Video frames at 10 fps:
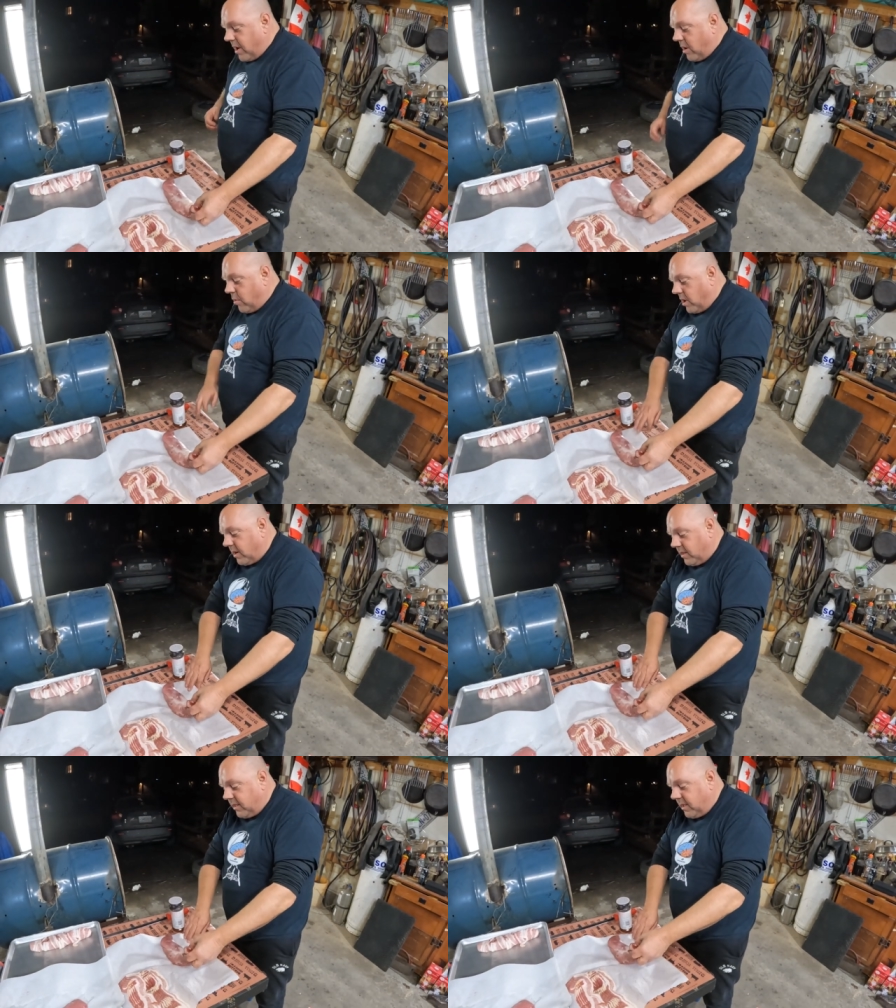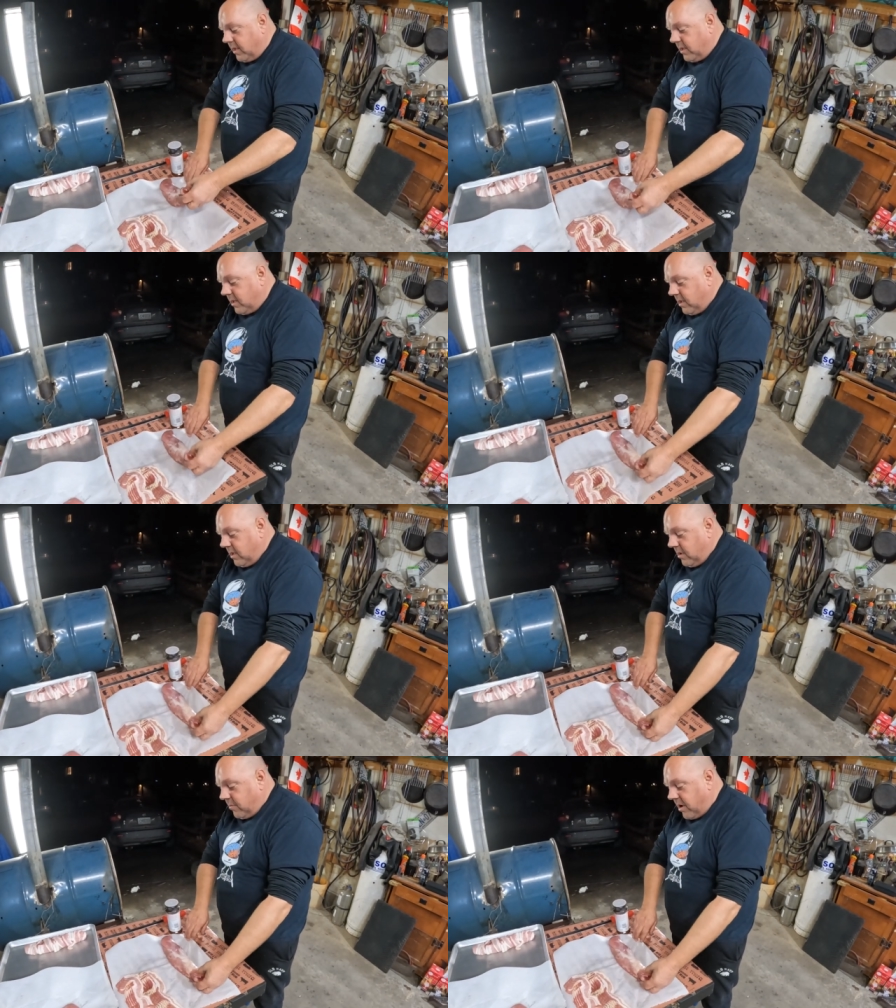why I wanted the
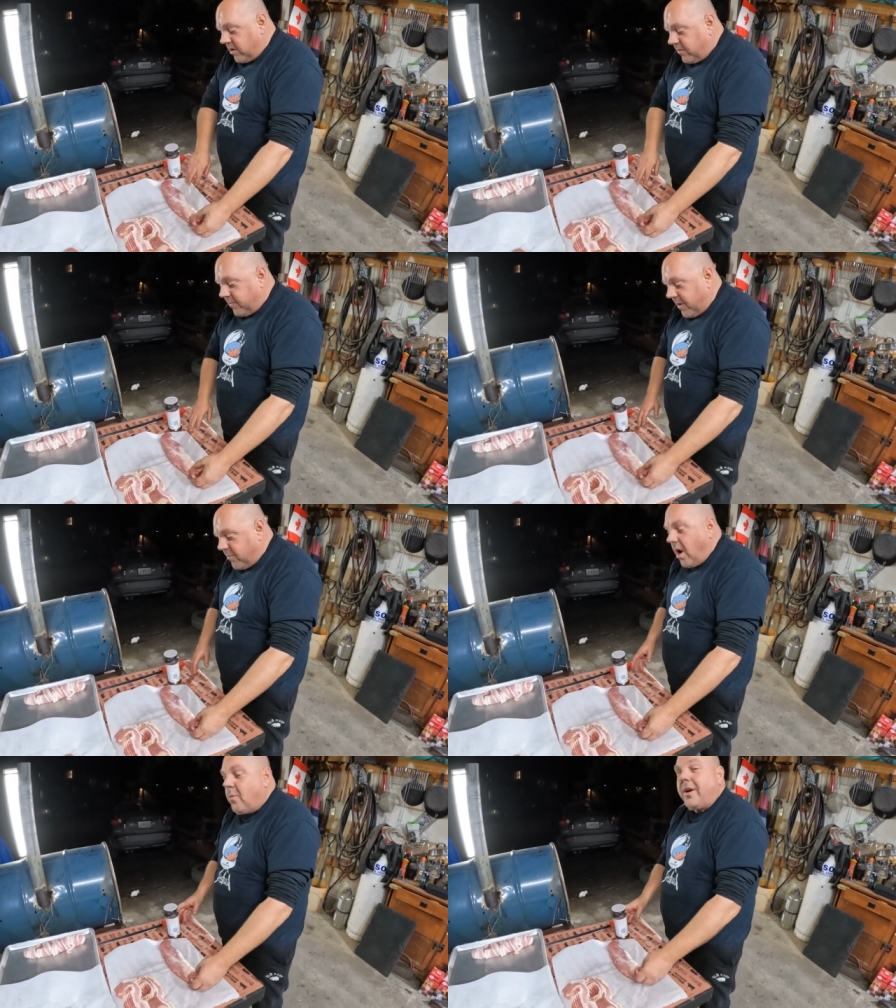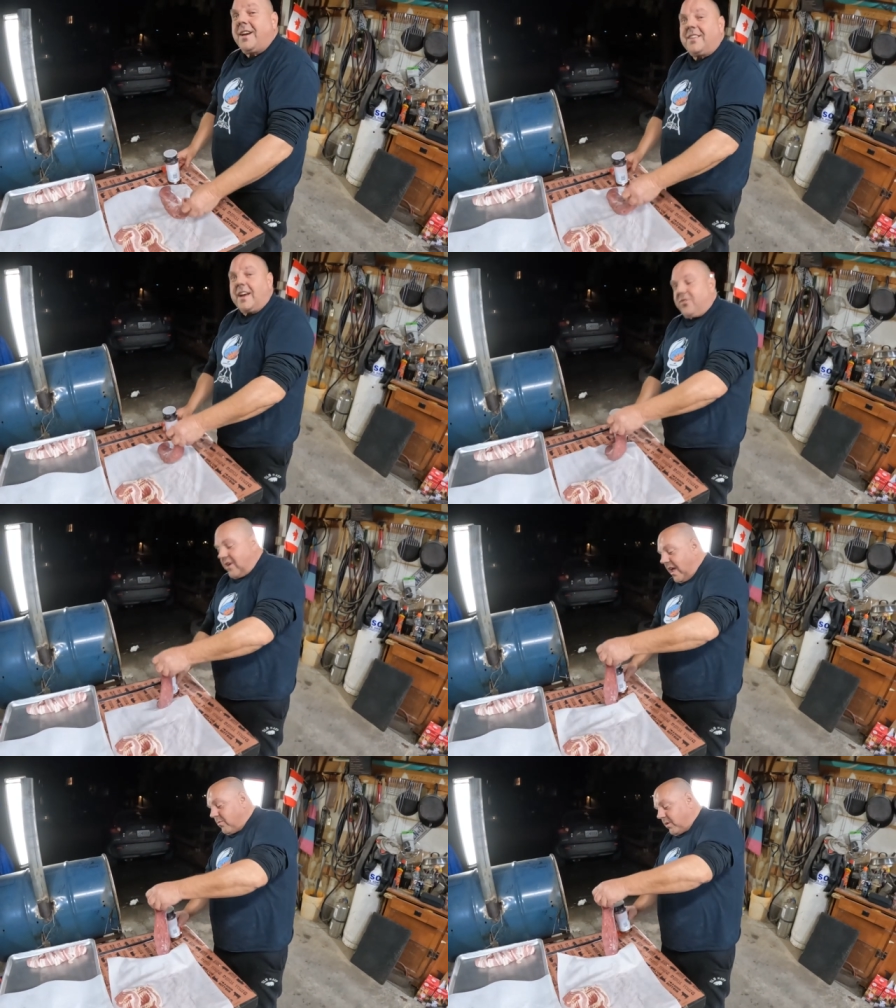parchment paper. Well, we're going to take a
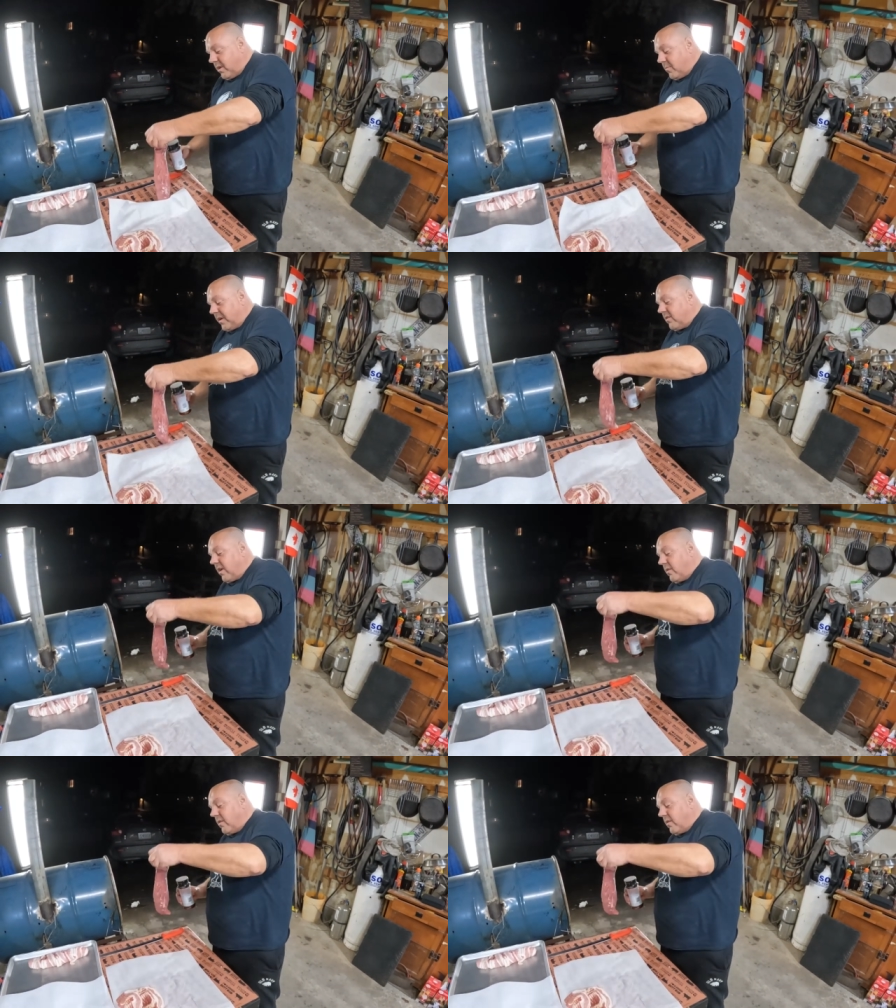chance. We're going to, because